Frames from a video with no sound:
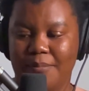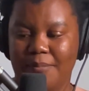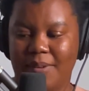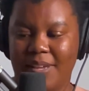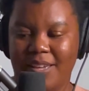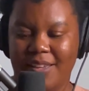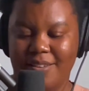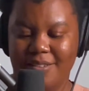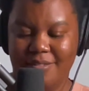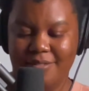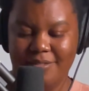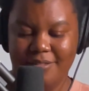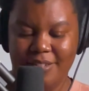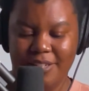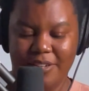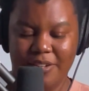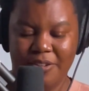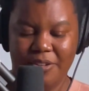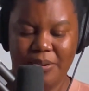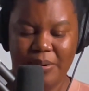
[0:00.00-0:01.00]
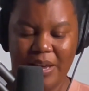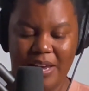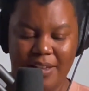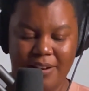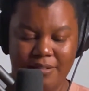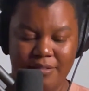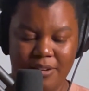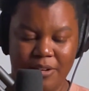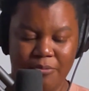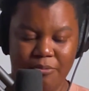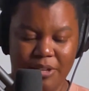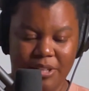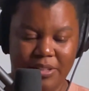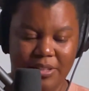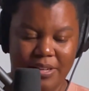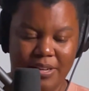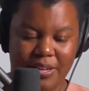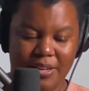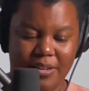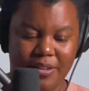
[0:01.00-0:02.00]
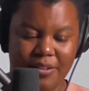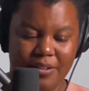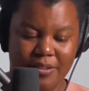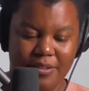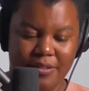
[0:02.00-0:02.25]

And, you know, you had a really